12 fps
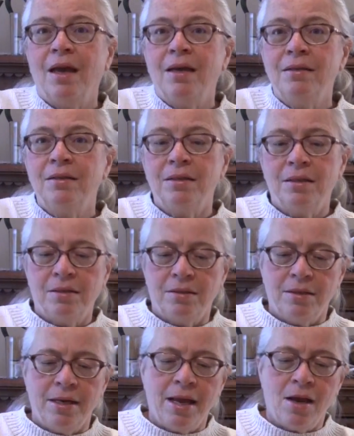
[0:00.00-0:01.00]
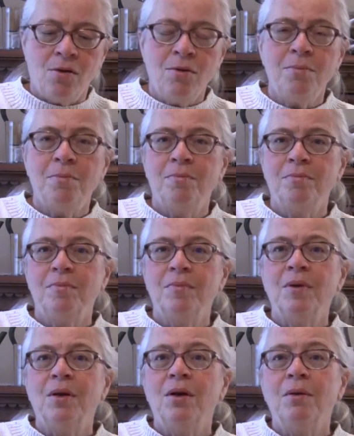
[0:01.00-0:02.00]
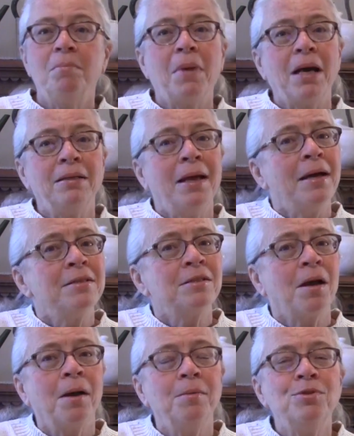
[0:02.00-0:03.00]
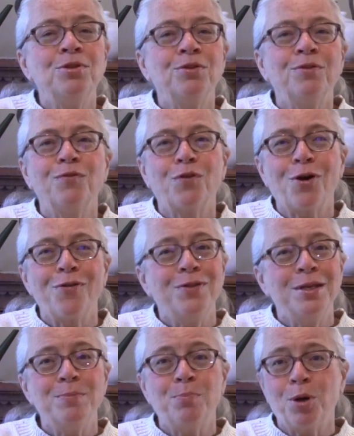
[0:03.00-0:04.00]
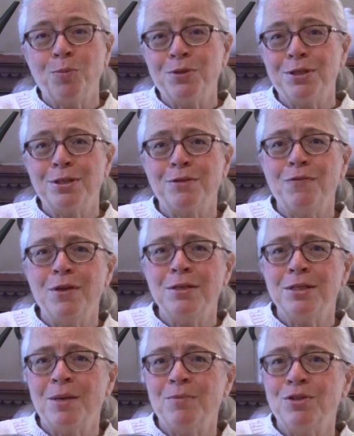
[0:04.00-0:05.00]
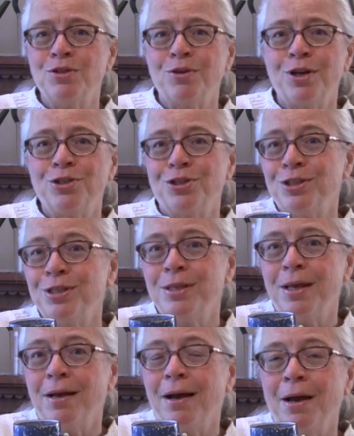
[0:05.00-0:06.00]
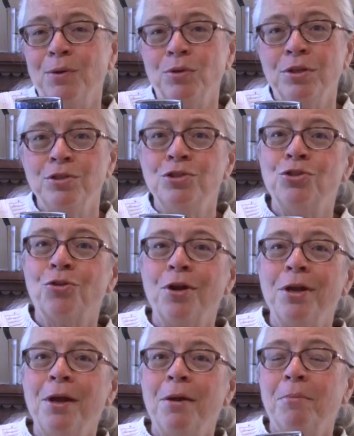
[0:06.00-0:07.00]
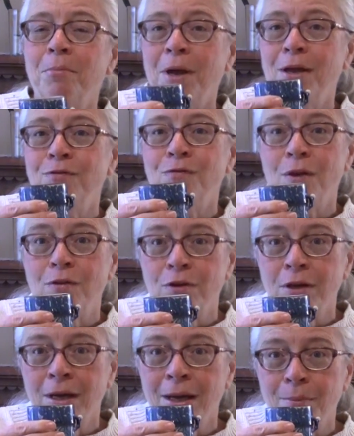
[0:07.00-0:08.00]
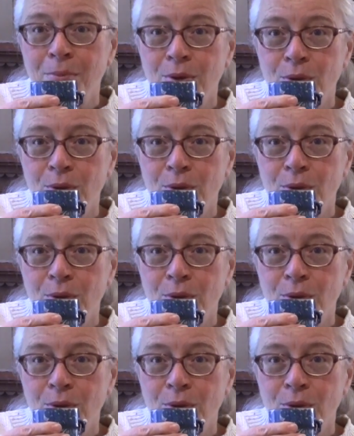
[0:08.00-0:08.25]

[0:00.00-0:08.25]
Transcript: And now, my last time for the purposes of these demonstrations, that I will enjoy my favorite cup.